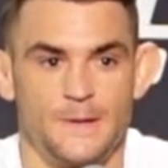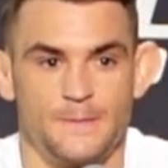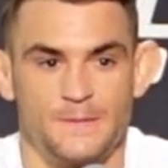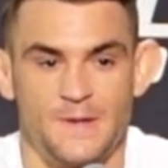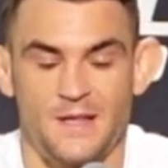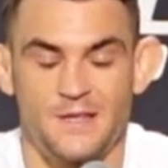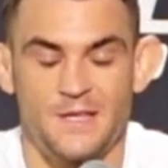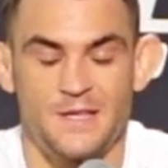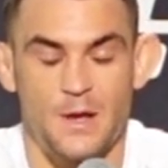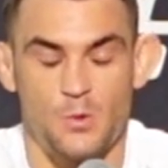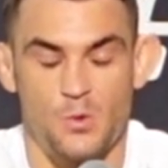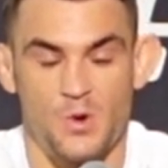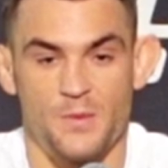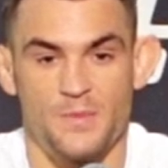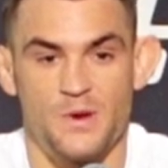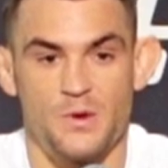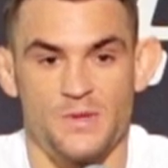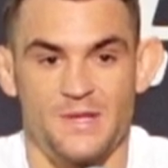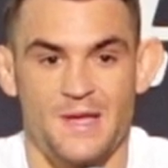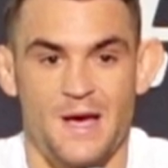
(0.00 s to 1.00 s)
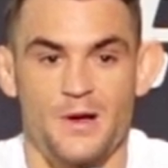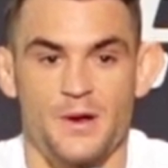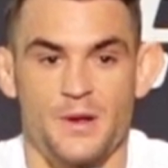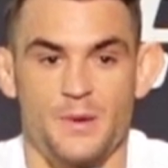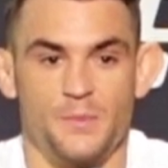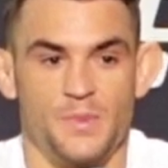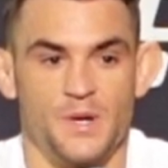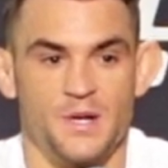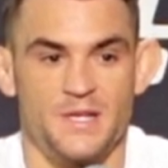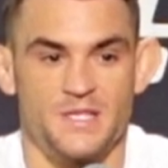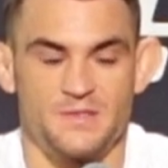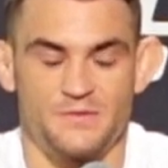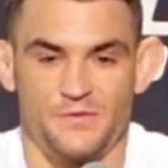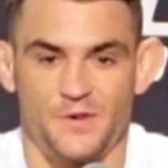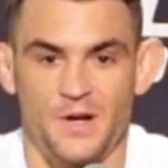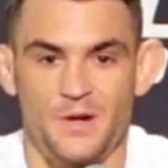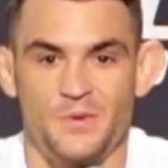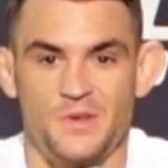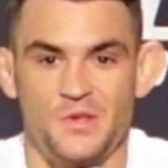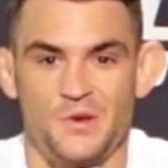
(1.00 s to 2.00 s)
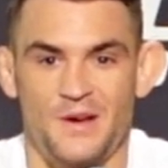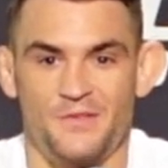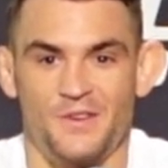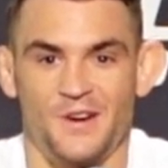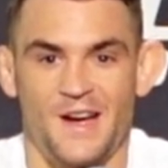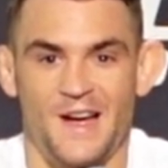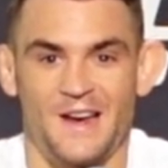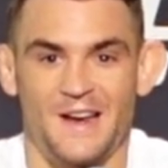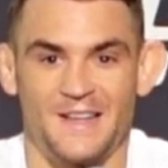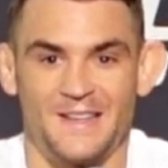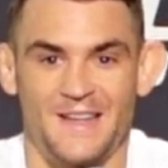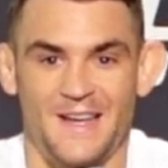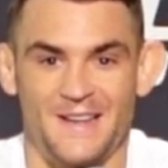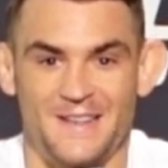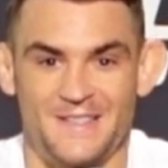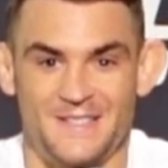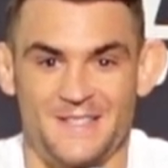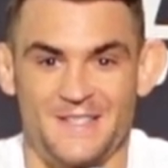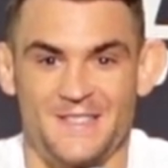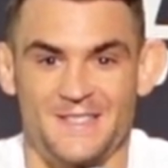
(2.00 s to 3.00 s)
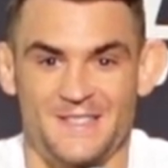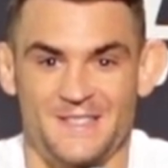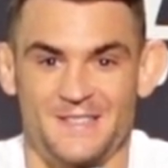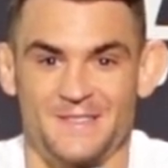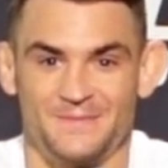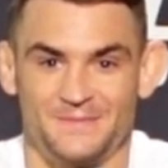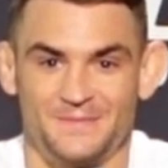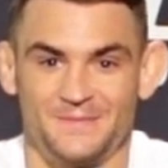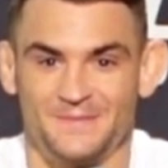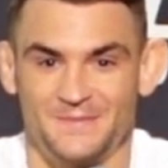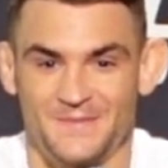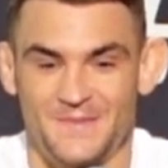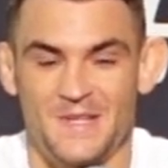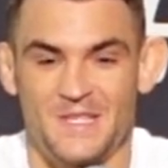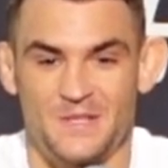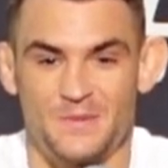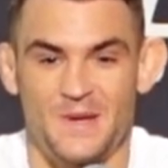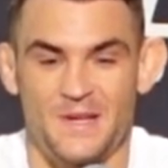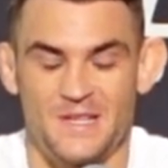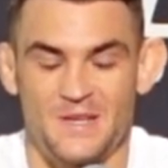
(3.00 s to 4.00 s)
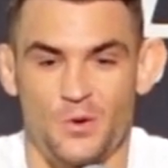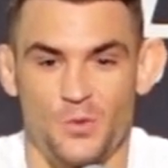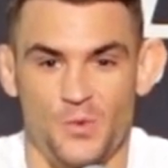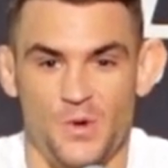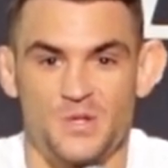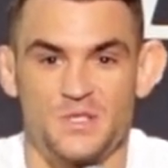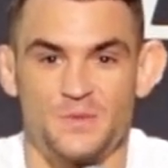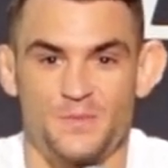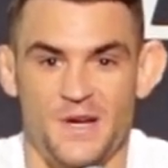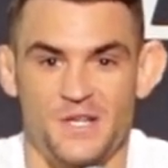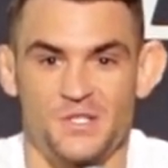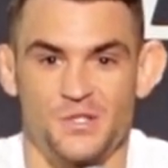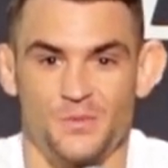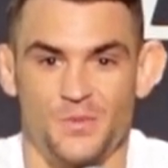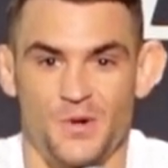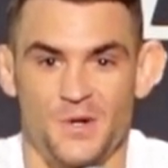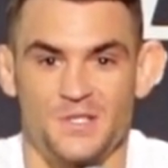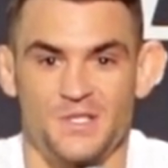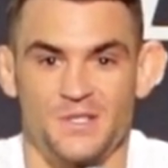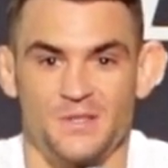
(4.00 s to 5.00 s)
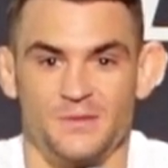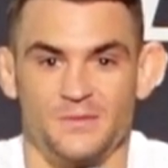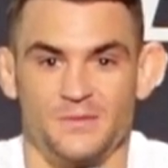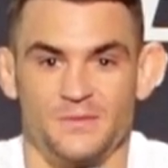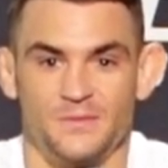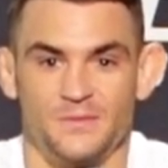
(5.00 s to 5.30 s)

Not that they wouldn't be without it, but it's fun when you have a guy like that. Is this a, is a real special person?